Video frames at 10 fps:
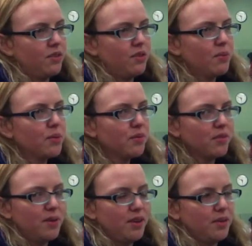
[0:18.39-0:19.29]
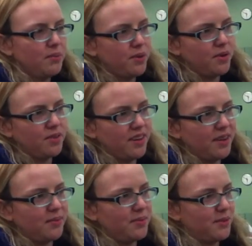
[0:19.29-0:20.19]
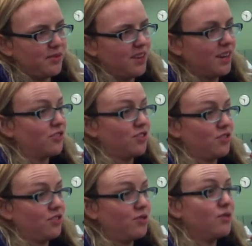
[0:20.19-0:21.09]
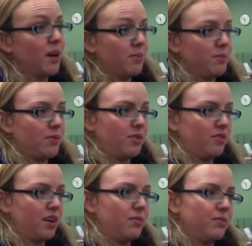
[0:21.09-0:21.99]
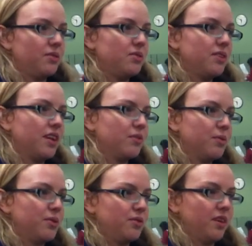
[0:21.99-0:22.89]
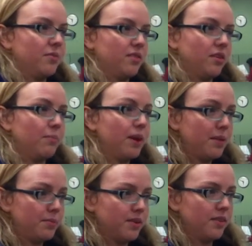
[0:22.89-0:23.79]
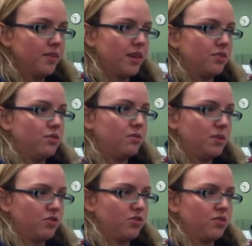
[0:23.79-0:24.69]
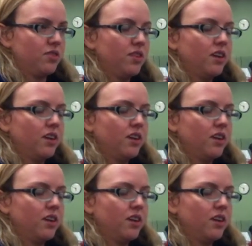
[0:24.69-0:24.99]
So the purpose of making a prototype, there's actually two types of prototypes. So you can have a prototype that's on paper, like a two-dimensional,